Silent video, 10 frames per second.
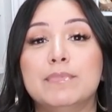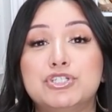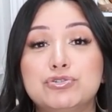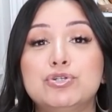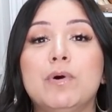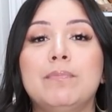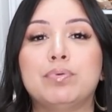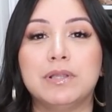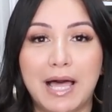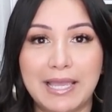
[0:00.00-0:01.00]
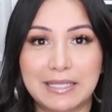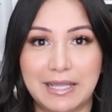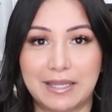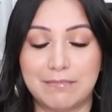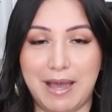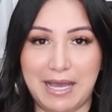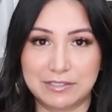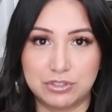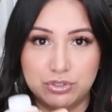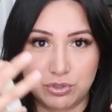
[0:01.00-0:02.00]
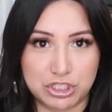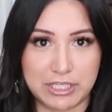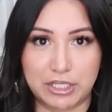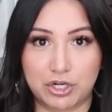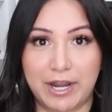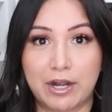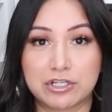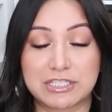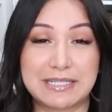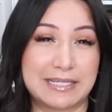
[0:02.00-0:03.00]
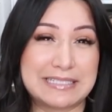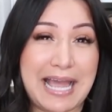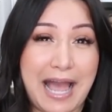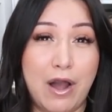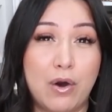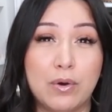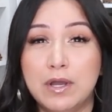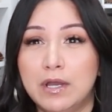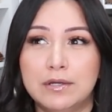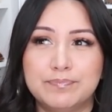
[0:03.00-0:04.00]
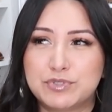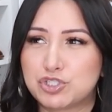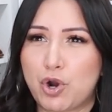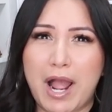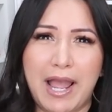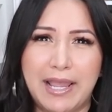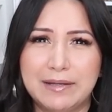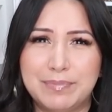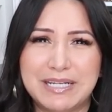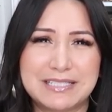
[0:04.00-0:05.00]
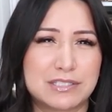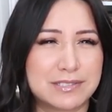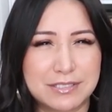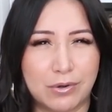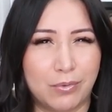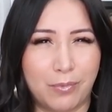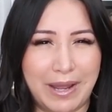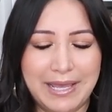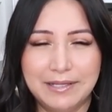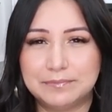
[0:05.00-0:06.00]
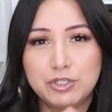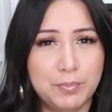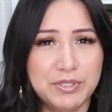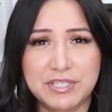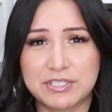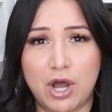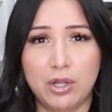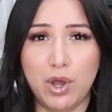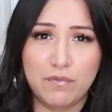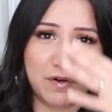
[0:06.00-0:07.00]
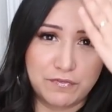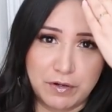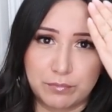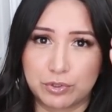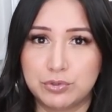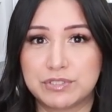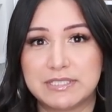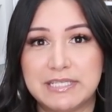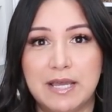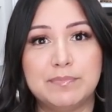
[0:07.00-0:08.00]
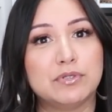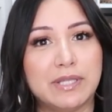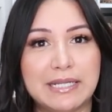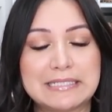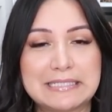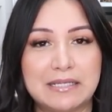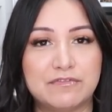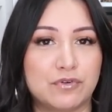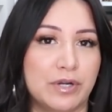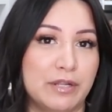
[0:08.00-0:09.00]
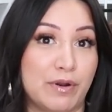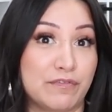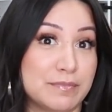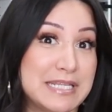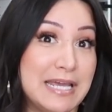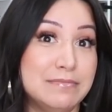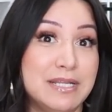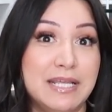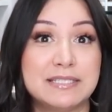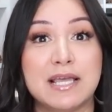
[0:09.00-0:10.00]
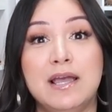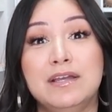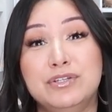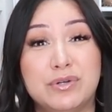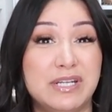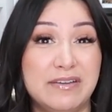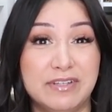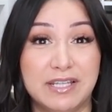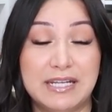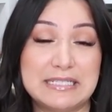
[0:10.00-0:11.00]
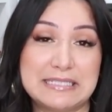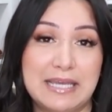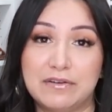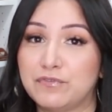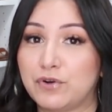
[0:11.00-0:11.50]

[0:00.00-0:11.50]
but you do apply it like a mask. You do just like your hair is like towel dried, but it's still wet. You'll put this all over from root to tip. You'll let it sit for anywhere from 10 minutes. You can even let it sit